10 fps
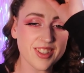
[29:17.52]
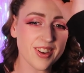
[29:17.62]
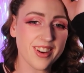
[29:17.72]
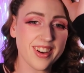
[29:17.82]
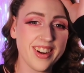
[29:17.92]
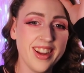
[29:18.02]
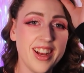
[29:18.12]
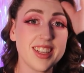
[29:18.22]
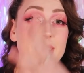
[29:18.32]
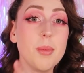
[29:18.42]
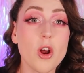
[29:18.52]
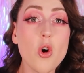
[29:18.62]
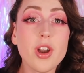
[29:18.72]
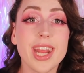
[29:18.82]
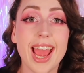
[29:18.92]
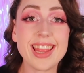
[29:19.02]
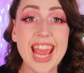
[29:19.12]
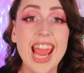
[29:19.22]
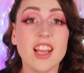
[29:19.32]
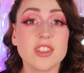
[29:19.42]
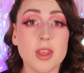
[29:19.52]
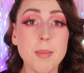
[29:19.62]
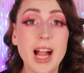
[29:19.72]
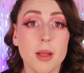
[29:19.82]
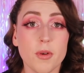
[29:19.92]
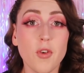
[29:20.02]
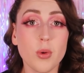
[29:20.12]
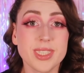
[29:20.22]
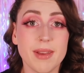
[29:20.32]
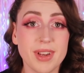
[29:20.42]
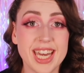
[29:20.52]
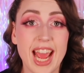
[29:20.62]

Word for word: so Someone already had their hands on the pallet before it was even